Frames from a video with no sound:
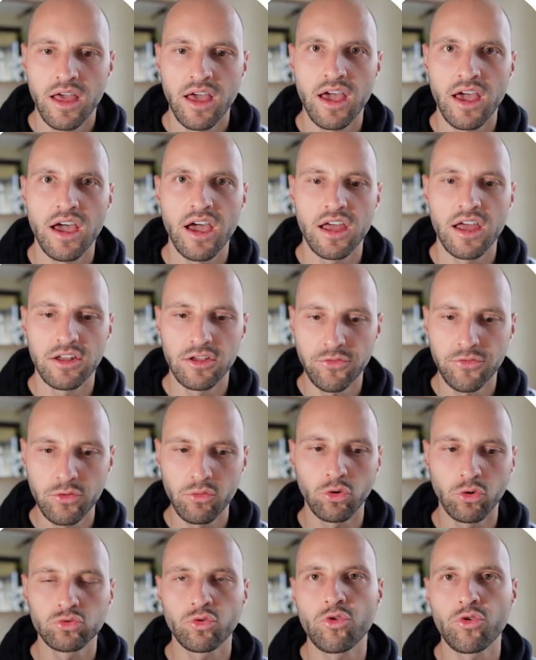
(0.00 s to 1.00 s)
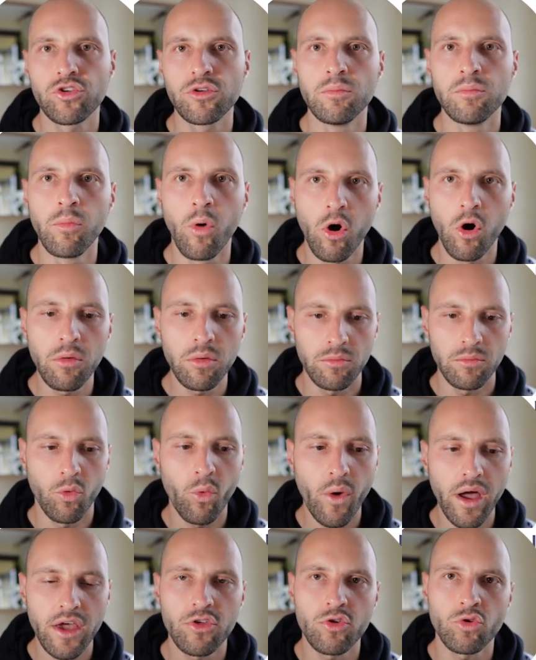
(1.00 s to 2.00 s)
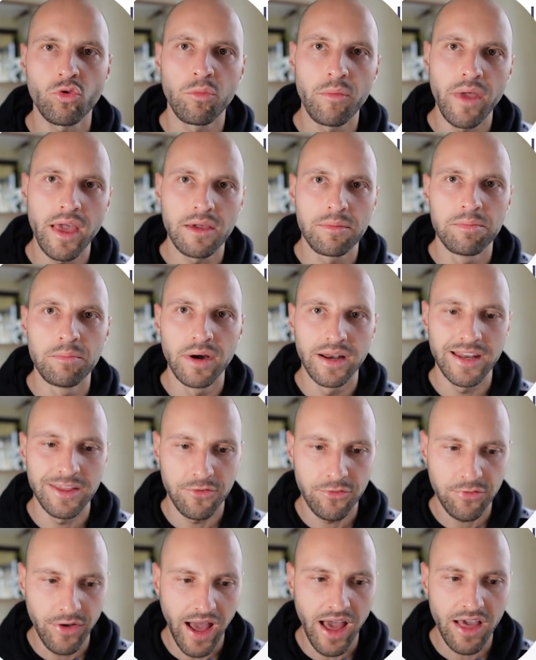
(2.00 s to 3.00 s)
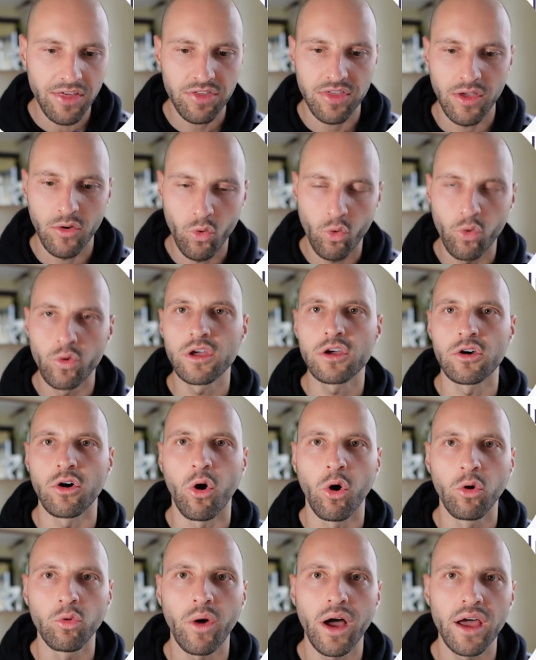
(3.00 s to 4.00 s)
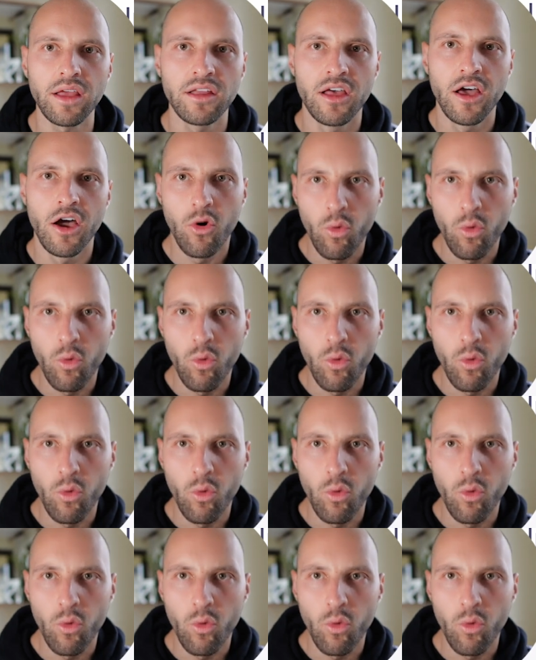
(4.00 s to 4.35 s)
And if you want to see more ways to make money fast and quick online,